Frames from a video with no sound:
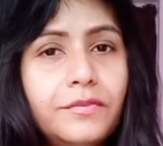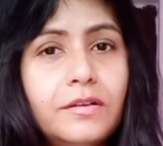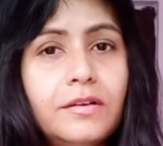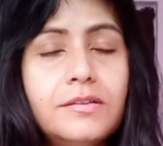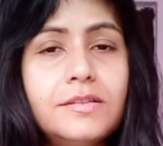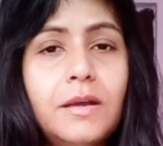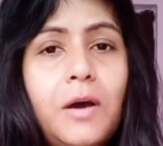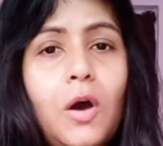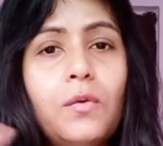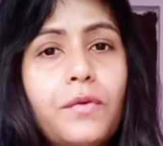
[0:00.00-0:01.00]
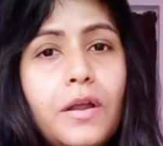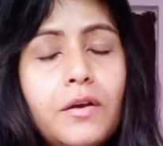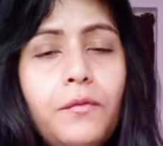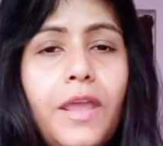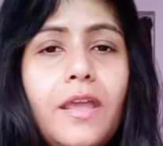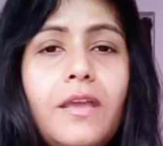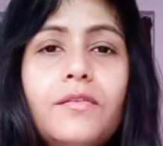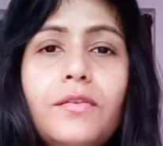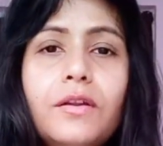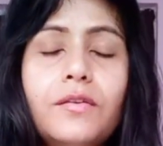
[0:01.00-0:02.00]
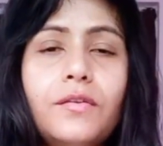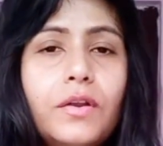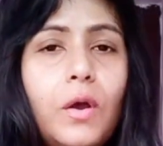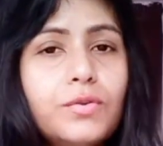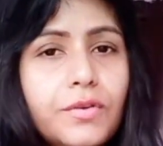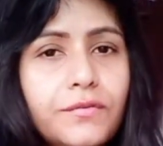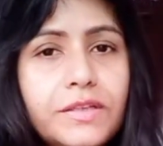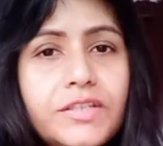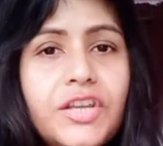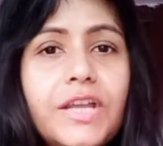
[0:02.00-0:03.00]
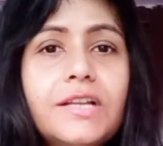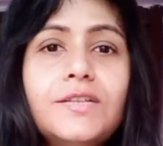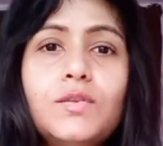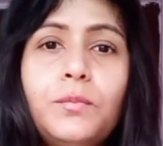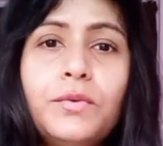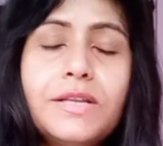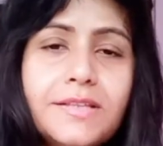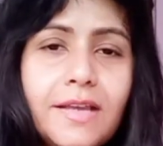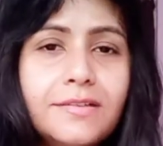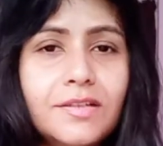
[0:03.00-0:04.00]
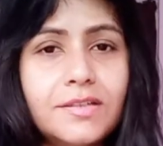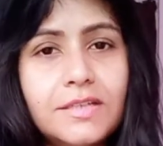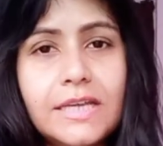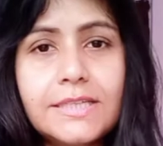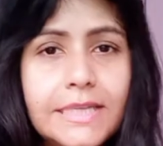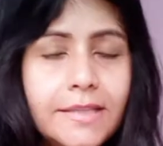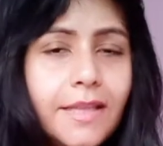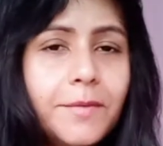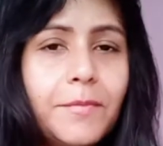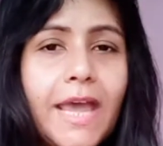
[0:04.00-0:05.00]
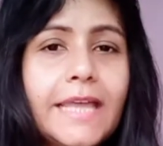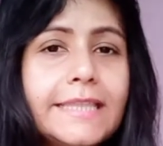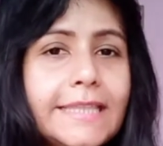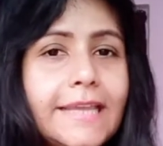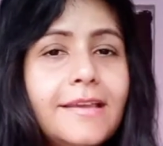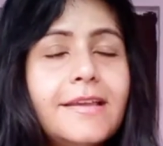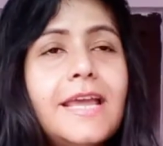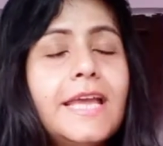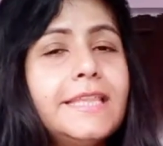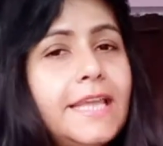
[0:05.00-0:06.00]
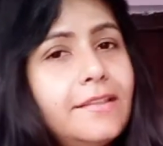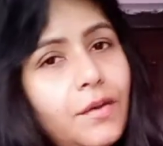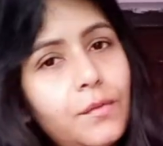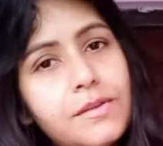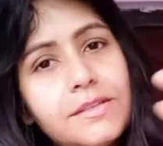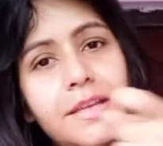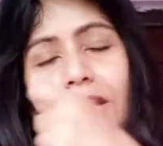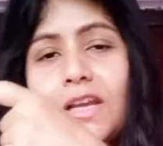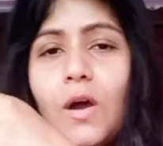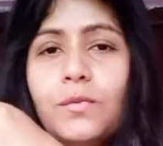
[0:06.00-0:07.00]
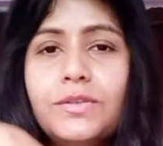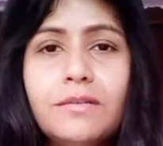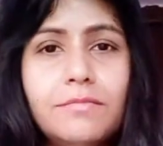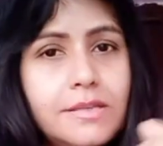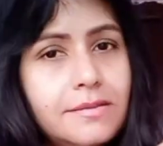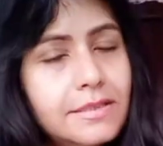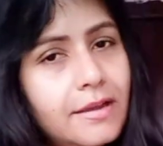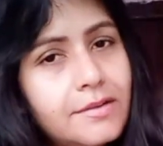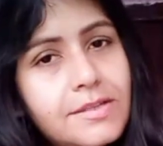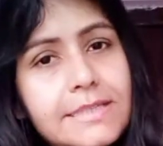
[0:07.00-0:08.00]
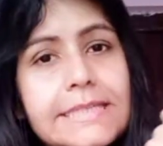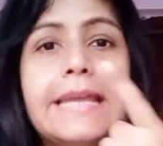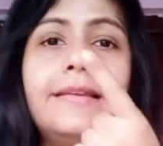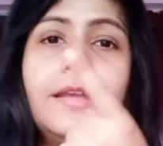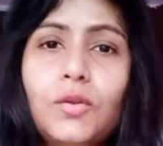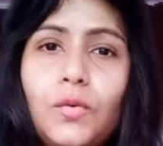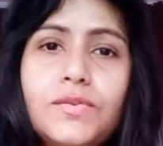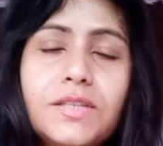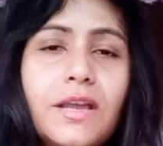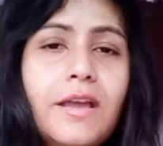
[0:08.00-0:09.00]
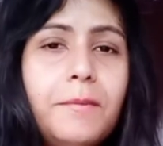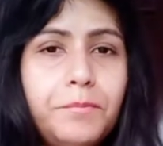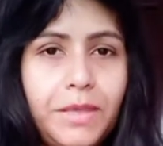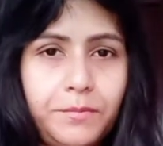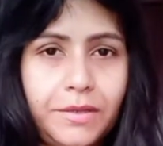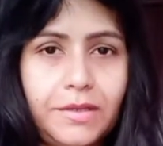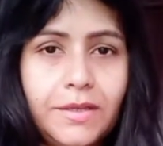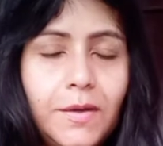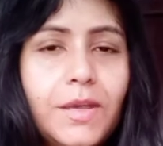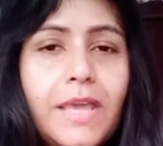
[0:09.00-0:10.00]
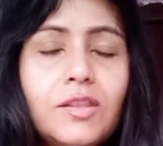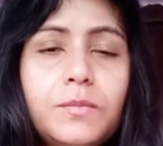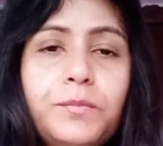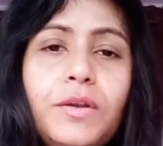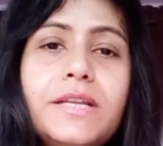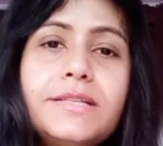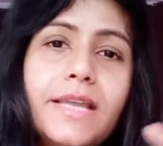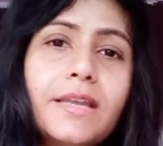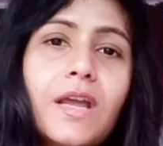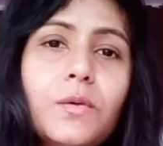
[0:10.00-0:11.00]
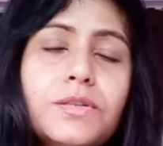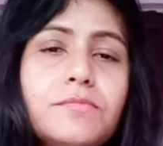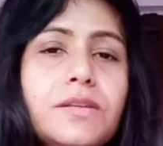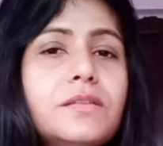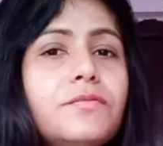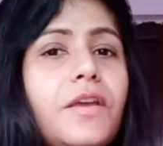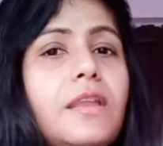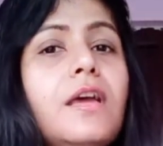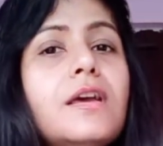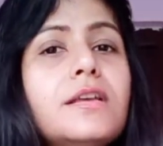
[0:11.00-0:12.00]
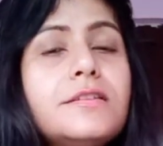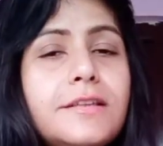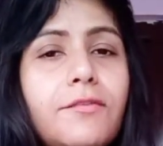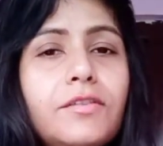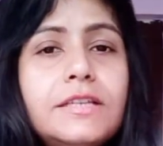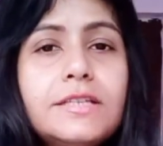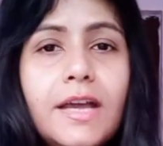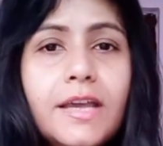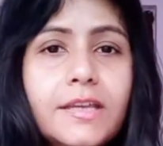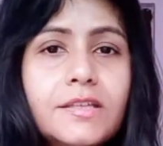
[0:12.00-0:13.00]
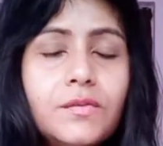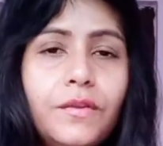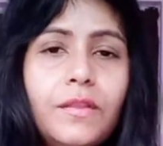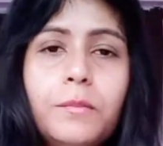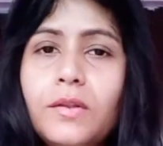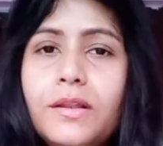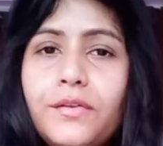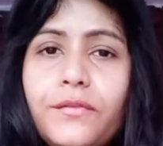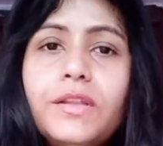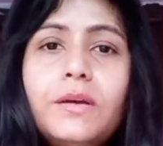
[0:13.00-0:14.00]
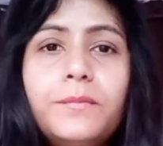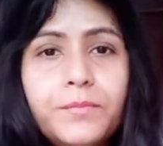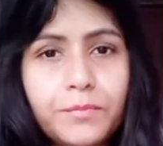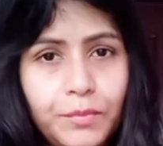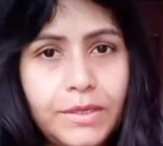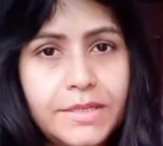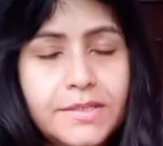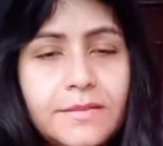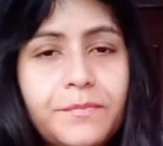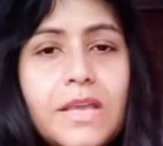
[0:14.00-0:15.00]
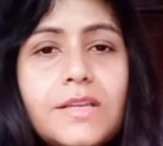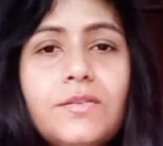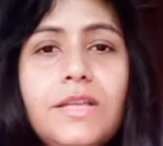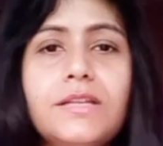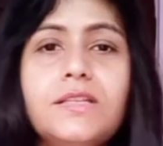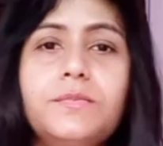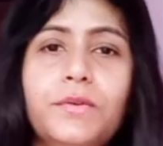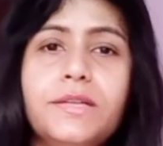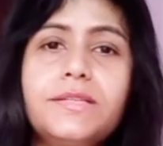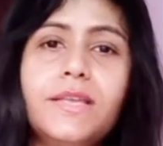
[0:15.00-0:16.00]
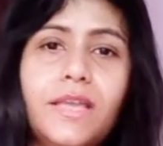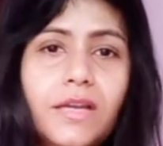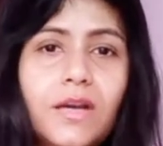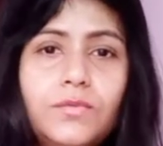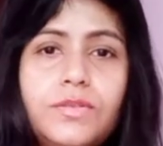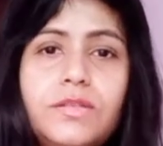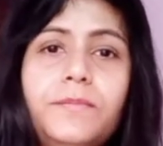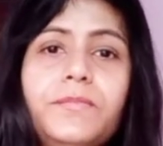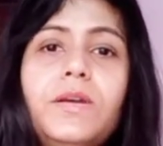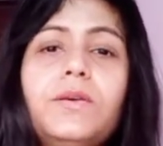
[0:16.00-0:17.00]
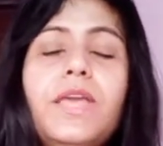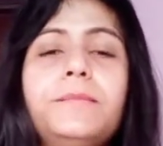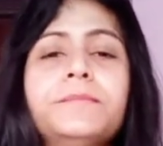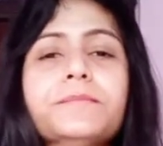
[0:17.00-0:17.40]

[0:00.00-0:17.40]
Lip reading: somehow run away, run out of the jail, so police are just chasing them, and then there is an encounter, means they are just killing those people. Okay, the police encounter means when someone dies with the bullet of the police, so that is police encounter. Okay,